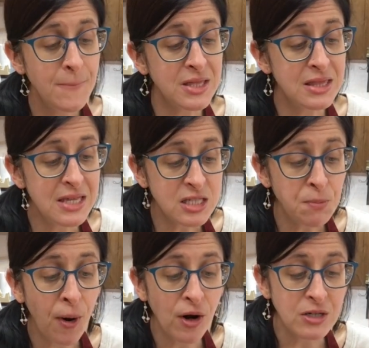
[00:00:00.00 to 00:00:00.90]
But this
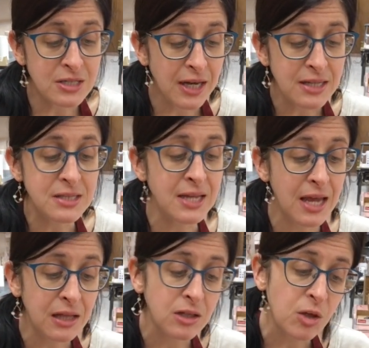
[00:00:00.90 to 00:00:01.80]
part does
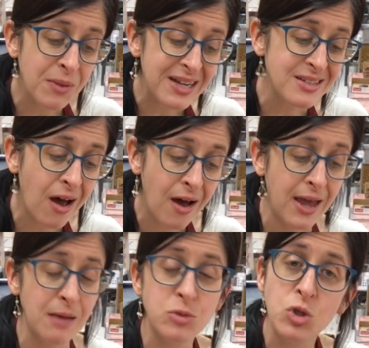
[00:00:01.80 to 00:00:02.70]
take a little bit of
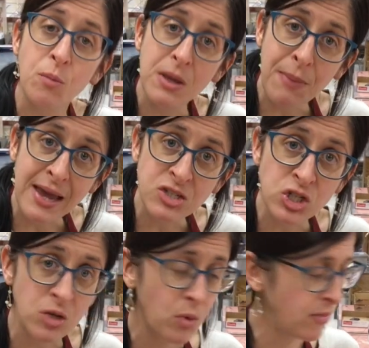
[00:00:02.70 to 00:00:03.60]
time, so be
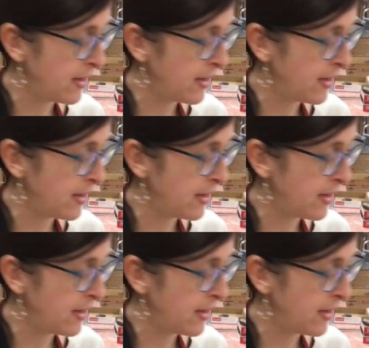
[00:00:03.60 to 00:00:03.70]
patient with